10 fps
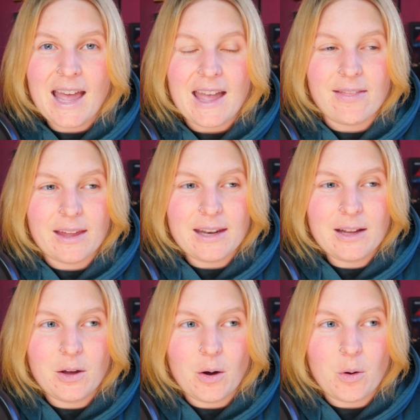and
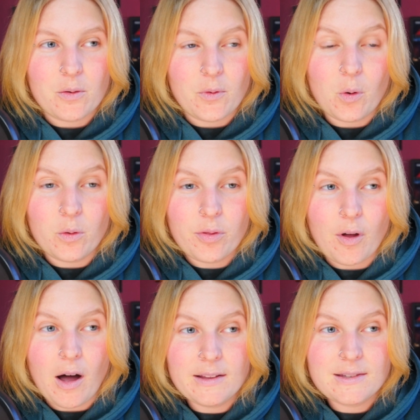letting go of old
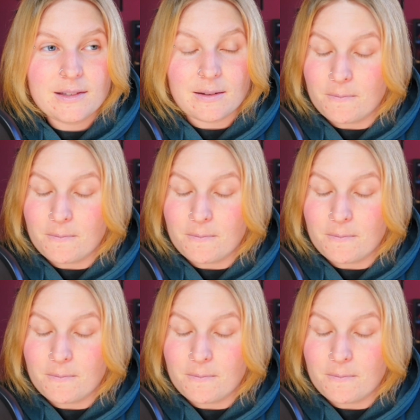thoughts,